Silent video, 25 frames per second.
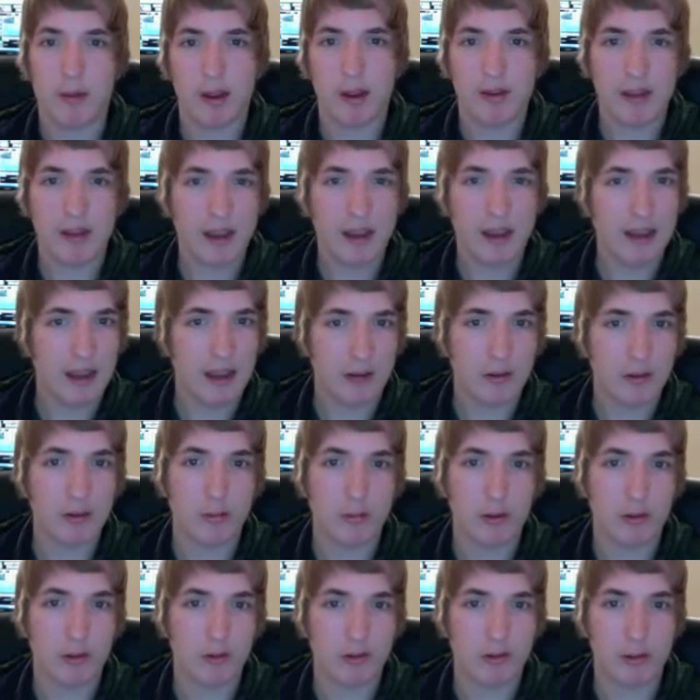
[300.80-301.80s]
might take out your
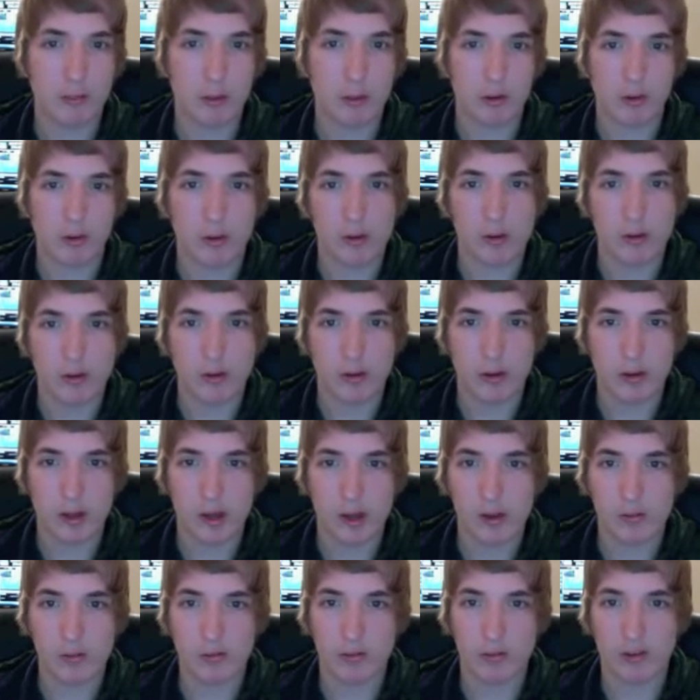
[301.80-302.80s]
Monster Reborn,
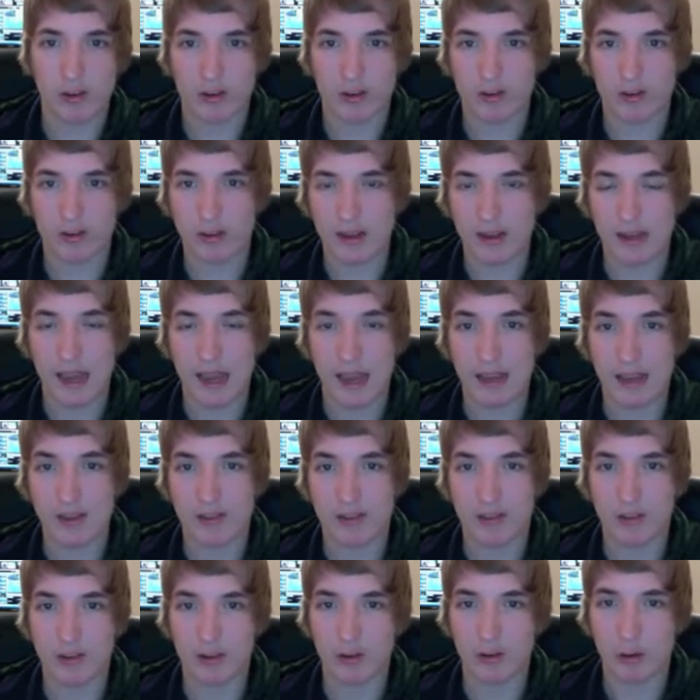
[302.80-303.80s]
just in
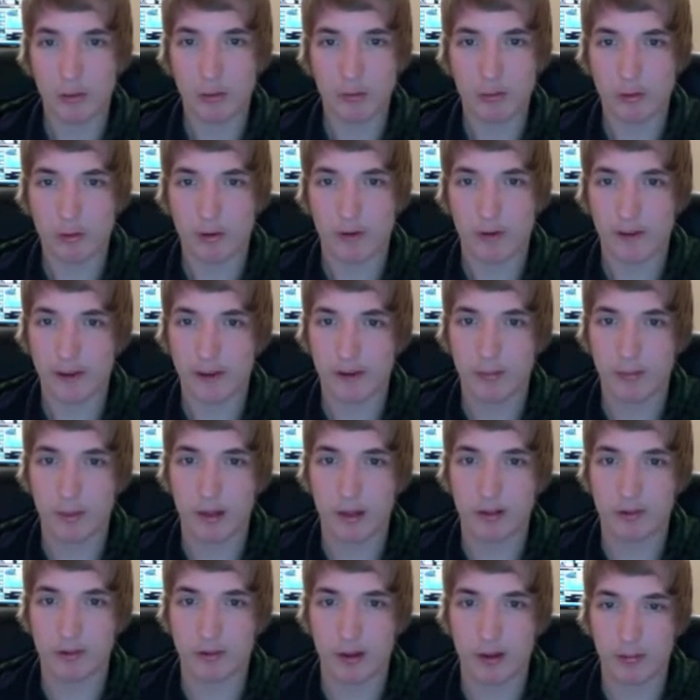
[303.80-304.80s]
case you don't draw any
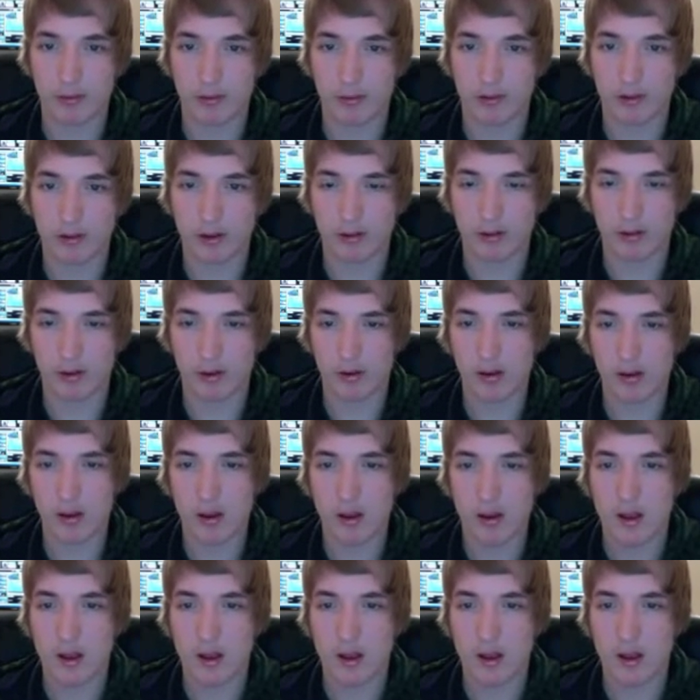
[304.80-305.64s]
Spell Trap Destruction.